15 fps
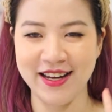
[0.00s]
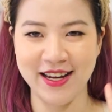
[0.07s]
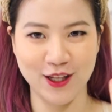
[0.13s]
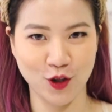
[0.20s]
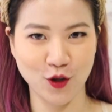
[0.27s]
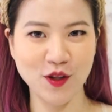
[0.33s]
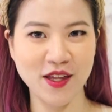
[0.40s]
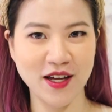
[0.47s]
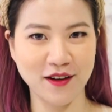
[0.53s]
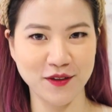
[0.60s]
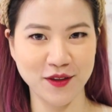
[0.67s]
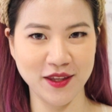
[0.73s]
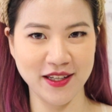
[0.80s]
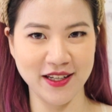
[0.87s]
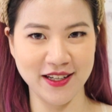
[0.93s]
It looks
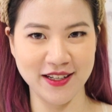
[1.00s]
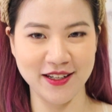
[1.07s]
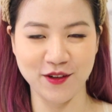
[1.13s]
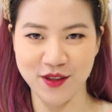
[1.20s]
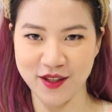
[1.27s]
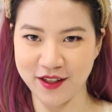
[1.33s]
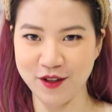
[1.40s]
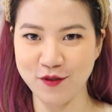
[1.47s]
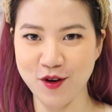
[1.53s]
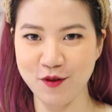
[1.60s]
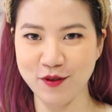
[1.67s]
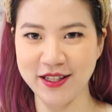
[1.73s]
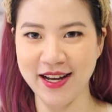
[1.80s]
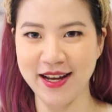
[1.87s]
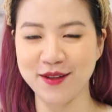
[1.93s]
healthy, there's nothing wrong
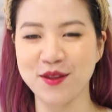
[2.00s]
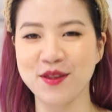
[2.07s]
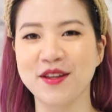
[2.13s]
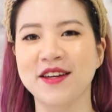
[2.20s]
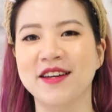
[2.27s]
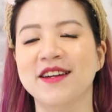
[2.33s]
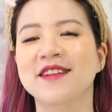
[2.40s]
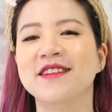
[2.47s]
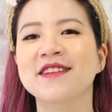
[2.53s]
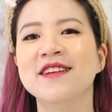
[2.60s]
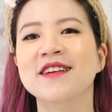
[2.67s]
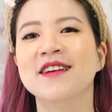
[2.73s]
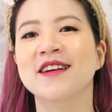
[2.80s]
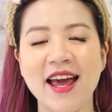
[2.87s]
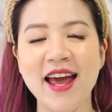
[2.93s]
with tan skin.
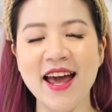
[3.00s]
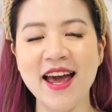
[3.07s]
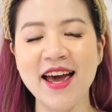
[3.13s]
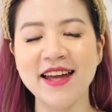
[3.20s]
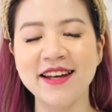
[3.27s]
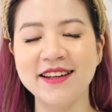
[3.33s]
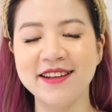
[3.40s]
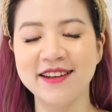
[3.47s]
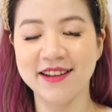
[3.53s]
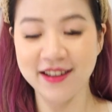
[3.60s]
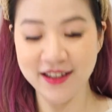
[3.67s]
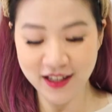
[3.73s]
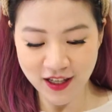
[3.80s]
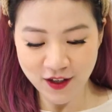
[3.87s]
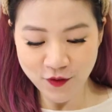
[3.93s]
And
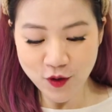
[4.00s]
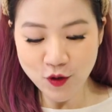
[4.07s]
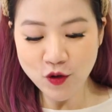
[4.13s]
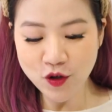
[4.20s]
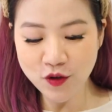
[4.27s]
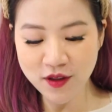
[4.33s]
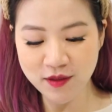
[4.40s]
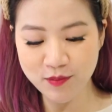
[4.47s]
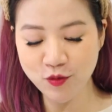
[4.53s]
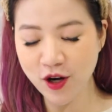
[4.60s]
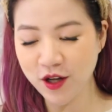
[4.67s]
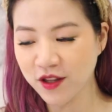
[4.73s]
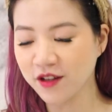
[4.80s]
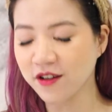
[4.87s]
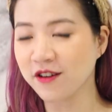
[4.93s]
if you use
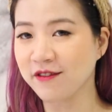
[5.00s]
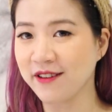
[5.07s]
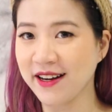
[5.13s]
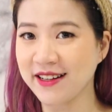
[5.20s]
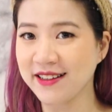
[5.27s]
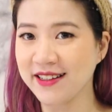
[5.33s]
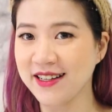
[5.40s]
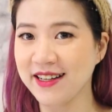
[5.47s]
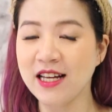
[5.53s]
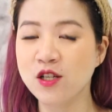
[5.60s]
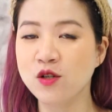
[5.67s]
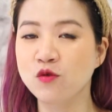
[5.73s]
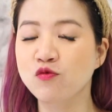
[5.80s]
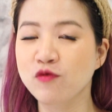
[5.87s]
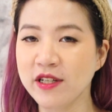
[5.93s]
bronzer correctly,
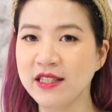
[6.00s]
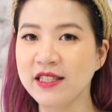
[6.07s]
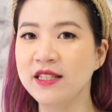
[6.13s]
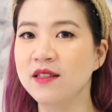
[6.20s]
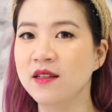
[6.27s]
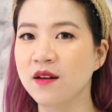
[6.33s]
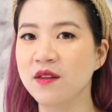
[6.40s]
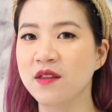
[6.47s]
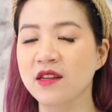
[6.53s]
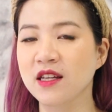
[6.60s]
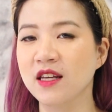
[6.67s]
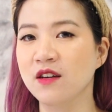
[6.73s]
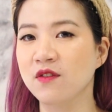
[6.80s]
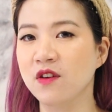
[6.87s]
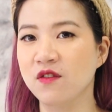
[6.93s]
it really does
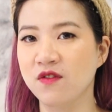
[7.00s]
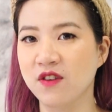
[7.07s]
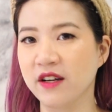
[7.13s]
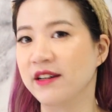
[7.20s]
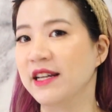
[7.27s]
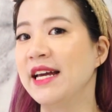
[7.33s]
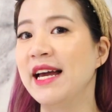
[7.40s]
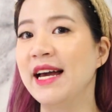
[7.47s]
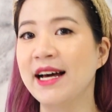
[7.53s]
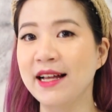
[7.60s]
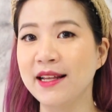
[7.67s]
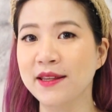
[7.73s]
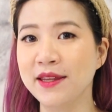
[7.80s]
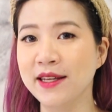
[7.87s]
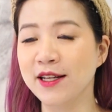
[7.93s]
give a very
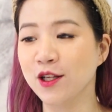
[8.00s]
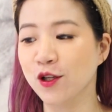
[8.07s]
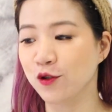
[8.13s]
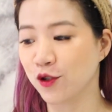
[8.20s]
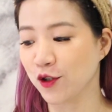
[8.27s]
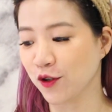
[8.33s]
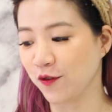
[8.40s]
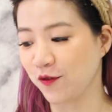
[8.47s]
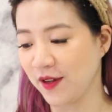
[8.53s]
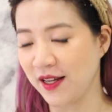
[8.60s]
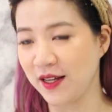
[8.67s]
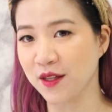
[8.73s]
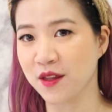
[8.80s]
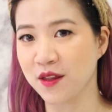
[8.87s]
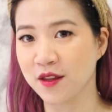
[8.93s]
healthy glow to your
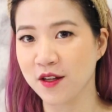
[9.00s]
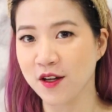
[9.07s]
face.